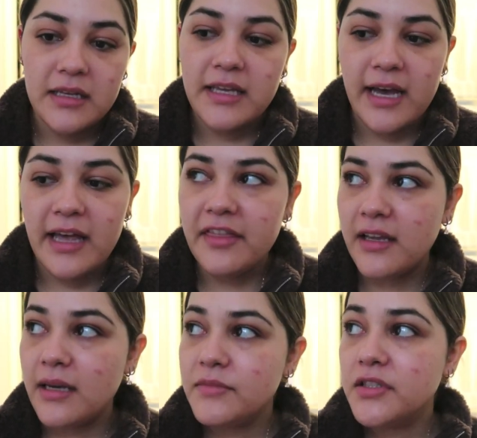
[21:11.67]
Yeah, I
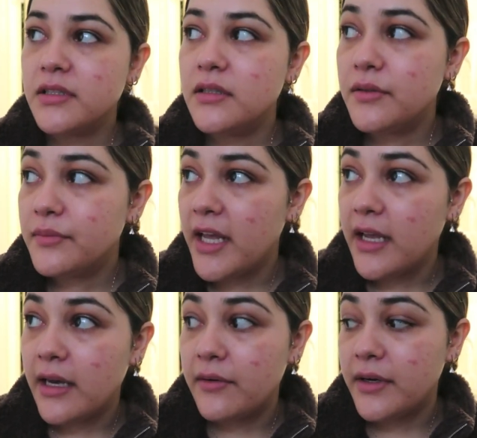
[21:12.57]
think I'm just gonna
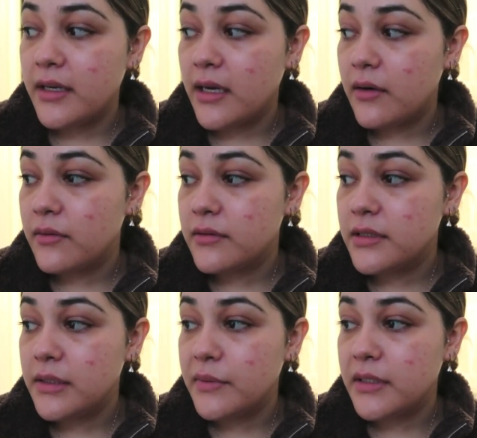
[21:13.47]
hang out right now,
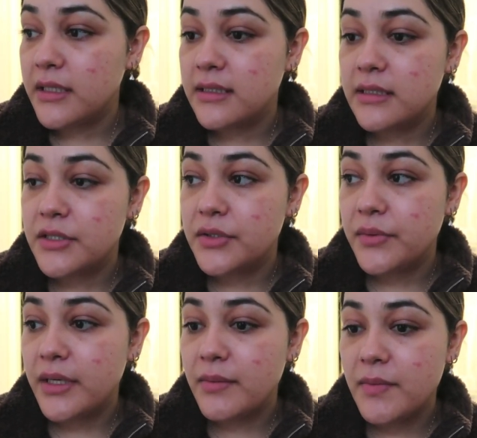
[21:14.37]
see what Gus is
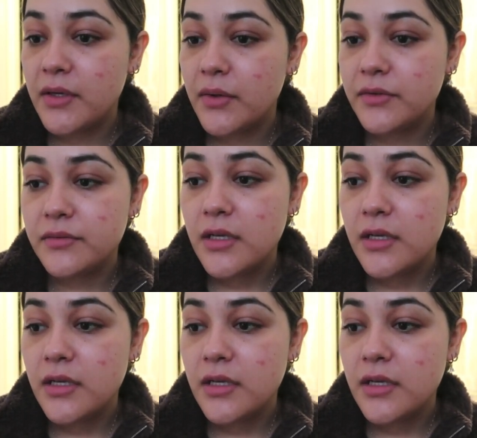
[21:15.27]
doing, maybe go